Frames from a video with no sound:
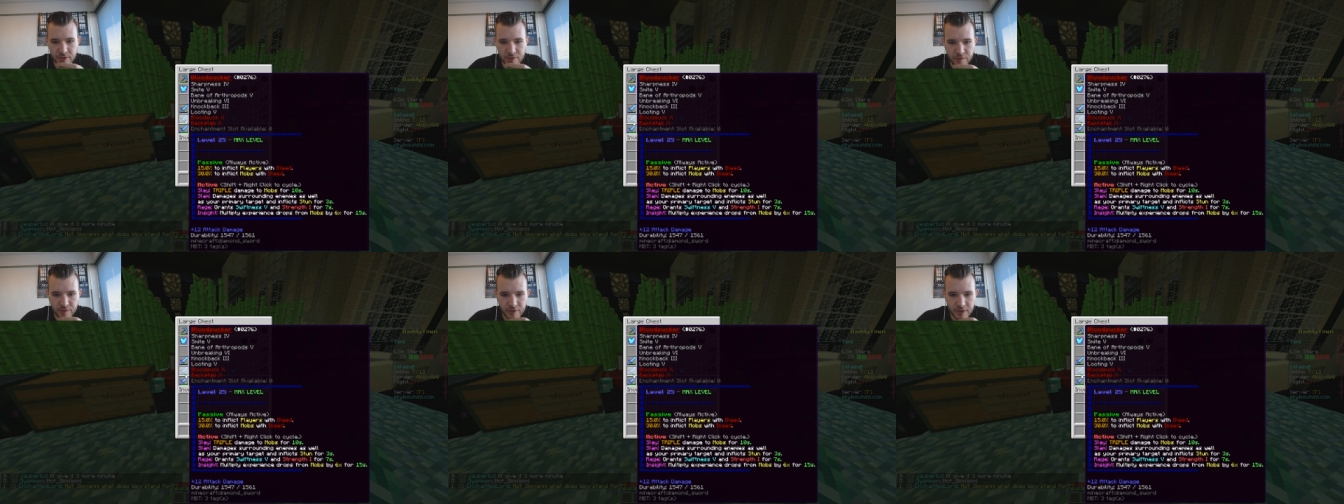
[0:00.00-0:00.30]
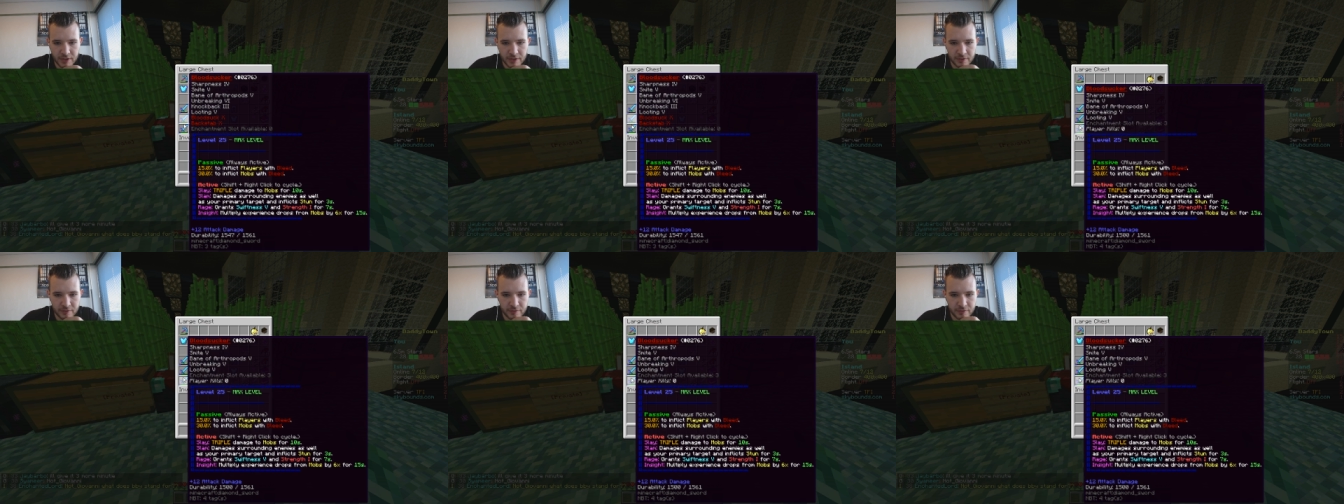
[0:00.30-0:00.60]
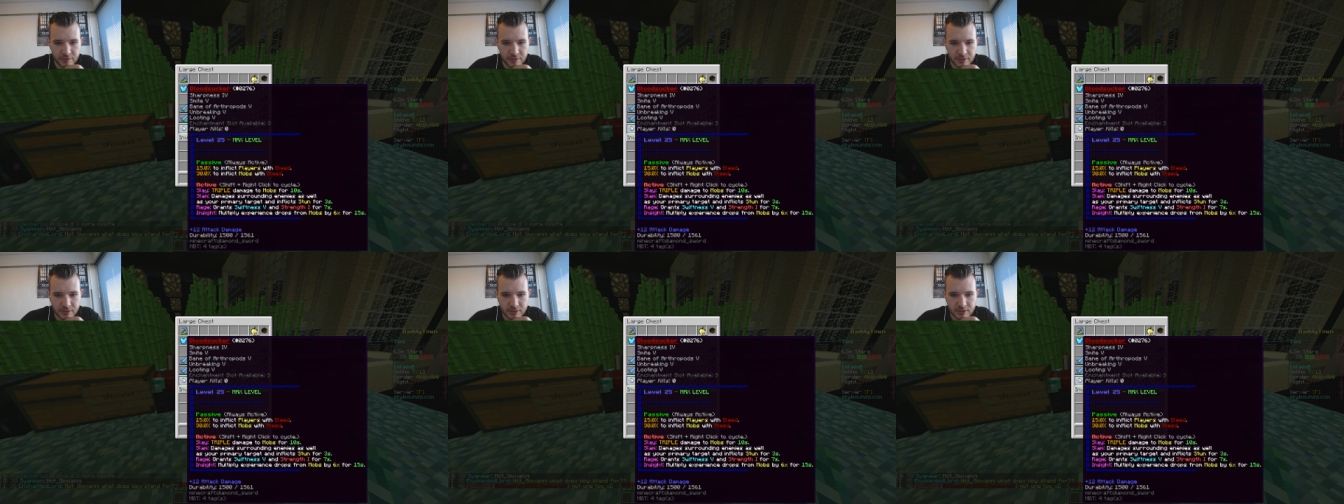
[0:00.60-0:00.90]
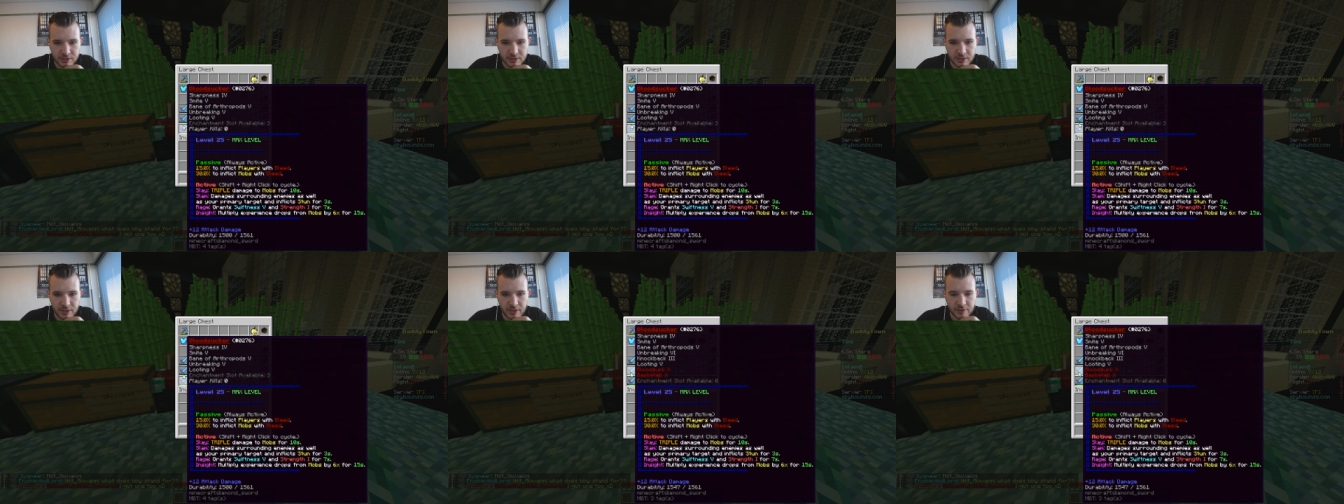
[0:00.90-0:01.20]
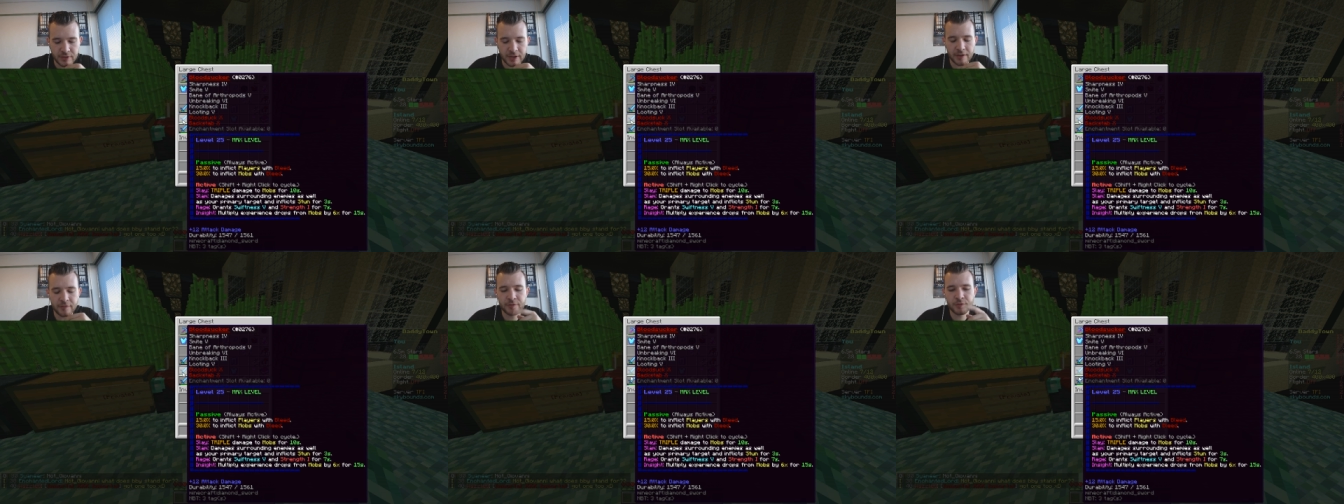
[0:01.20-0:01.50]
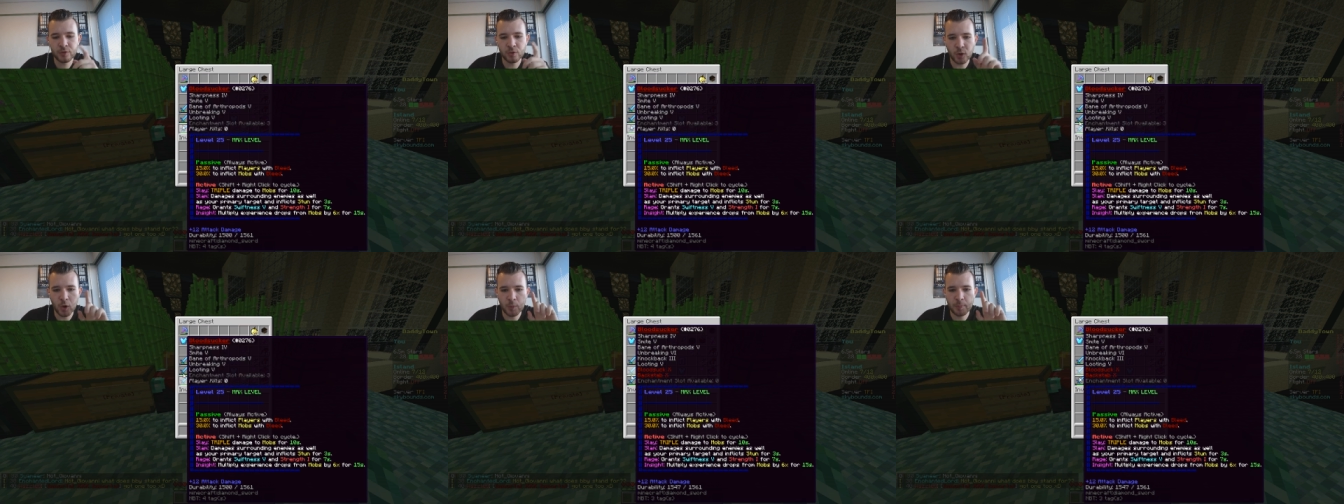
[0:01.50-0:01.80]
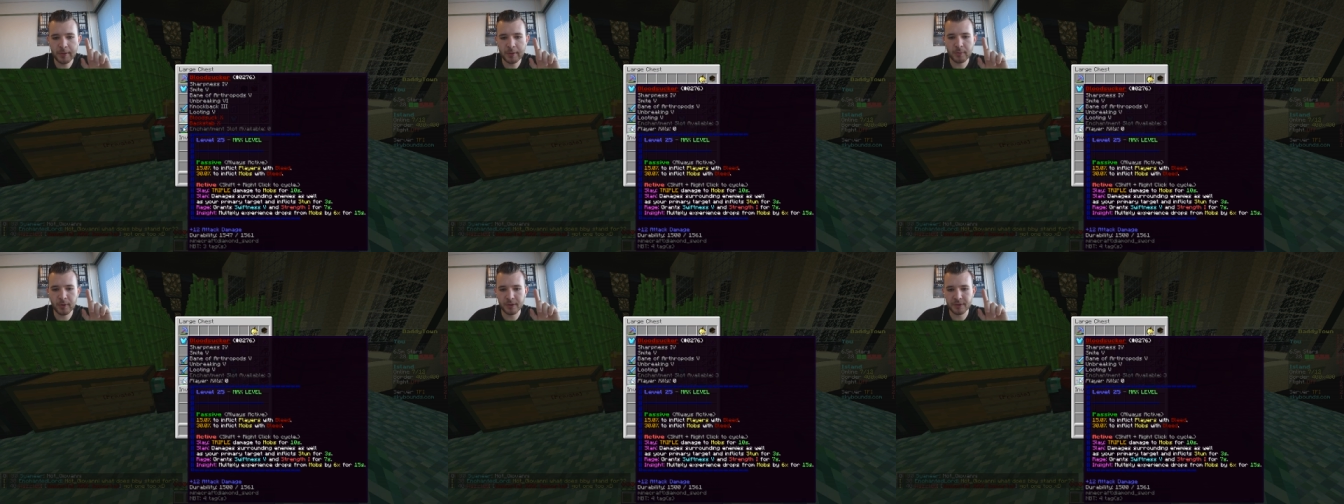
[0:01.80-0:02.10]
looting five. I have two
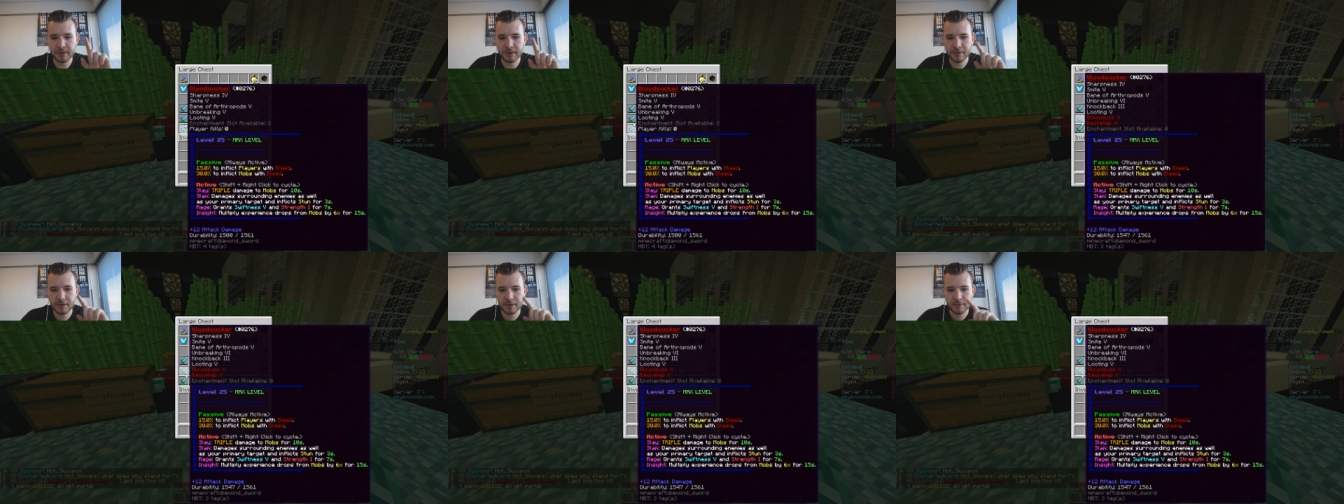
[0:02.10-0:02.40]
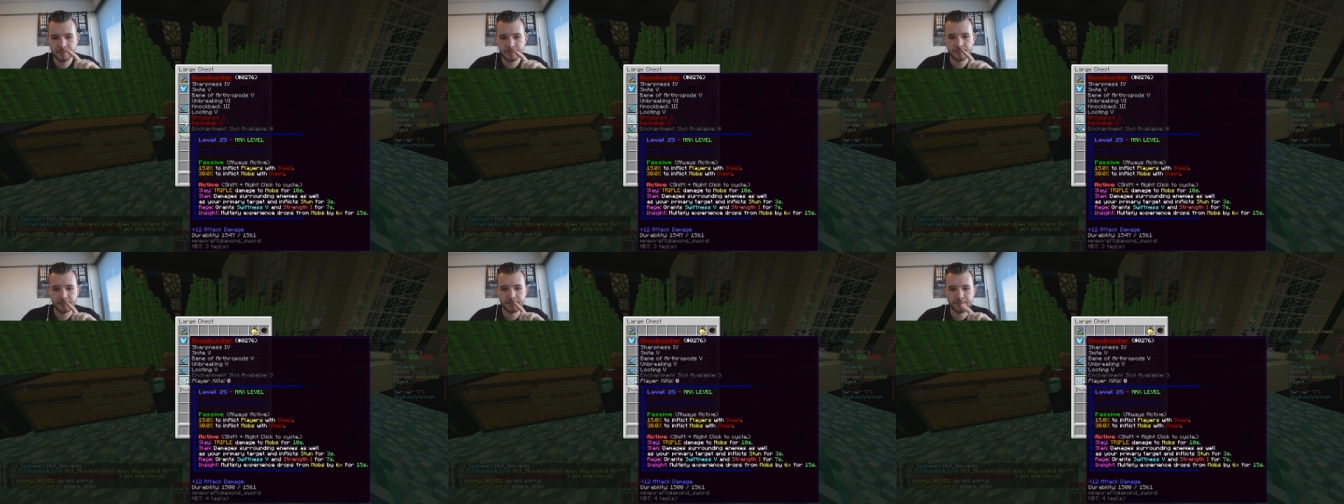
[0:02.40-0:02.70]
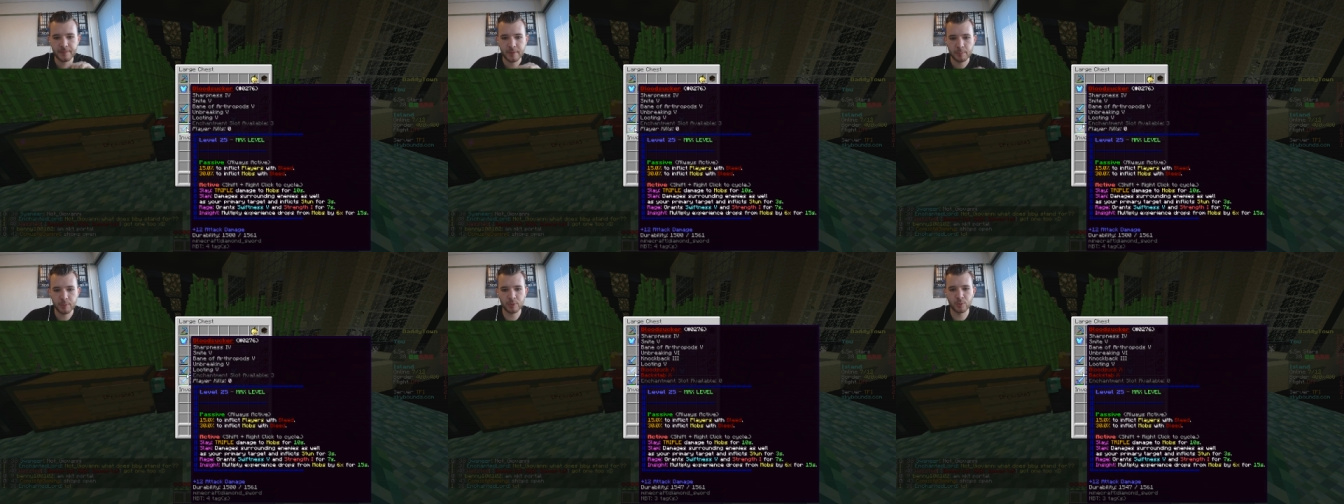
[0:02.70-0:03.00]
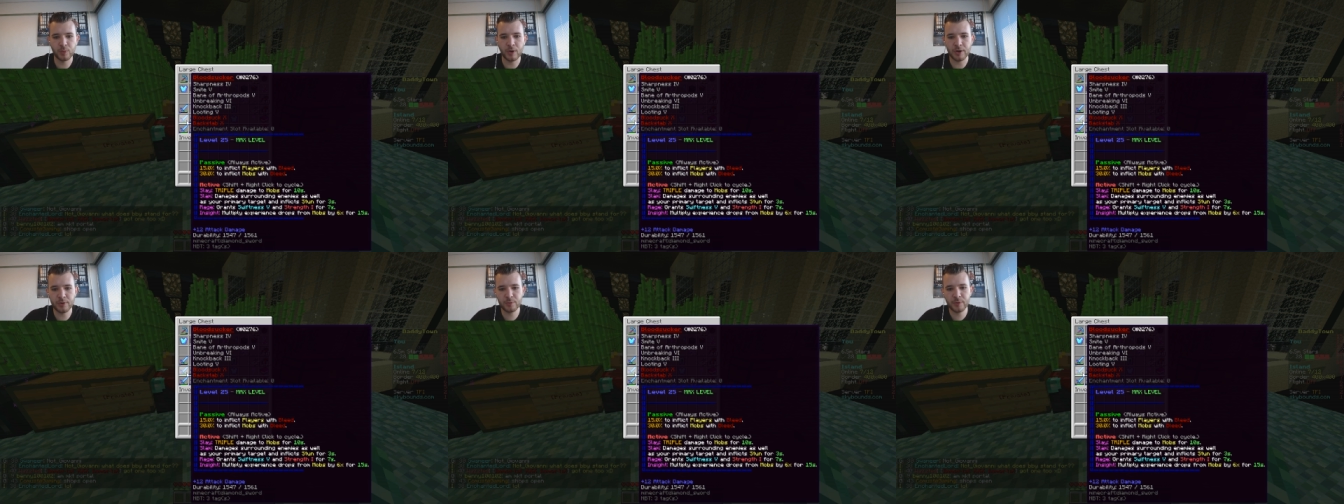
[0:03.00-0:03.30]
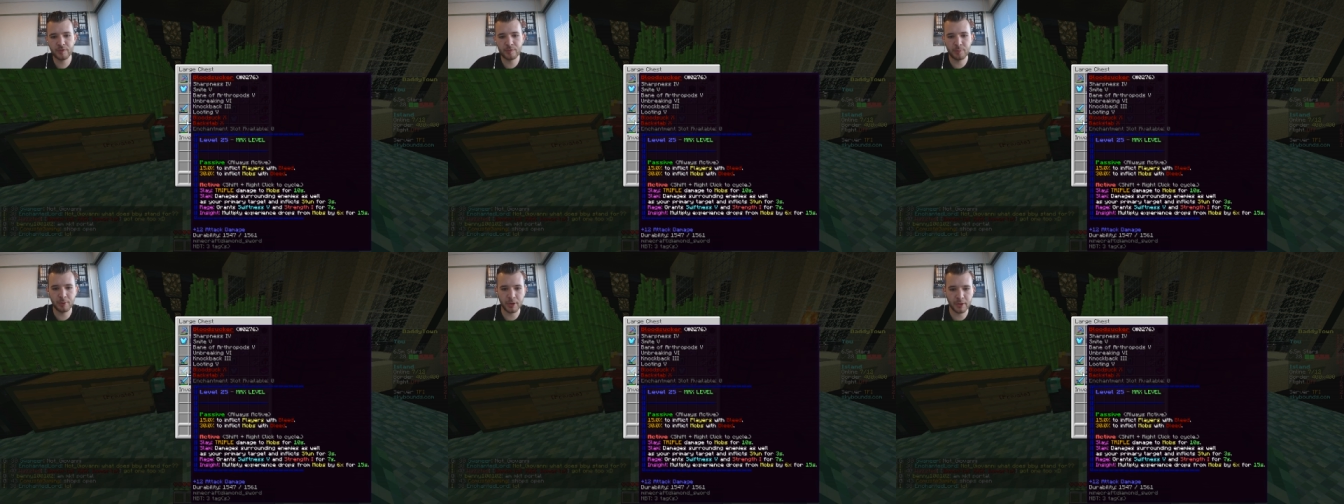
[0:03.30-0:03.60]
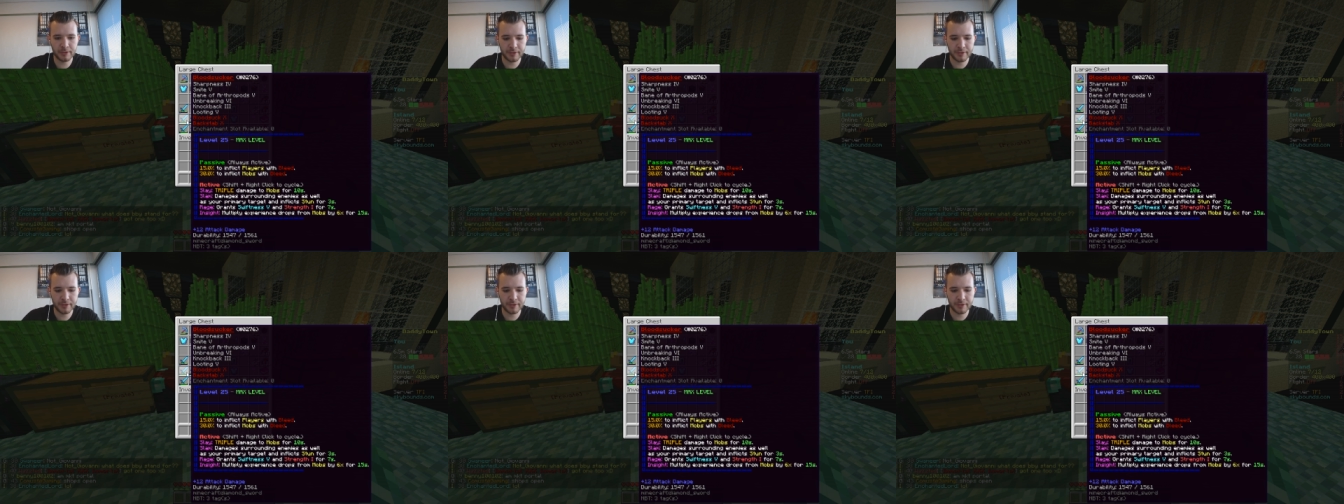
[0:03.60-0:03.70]
OP1s, but one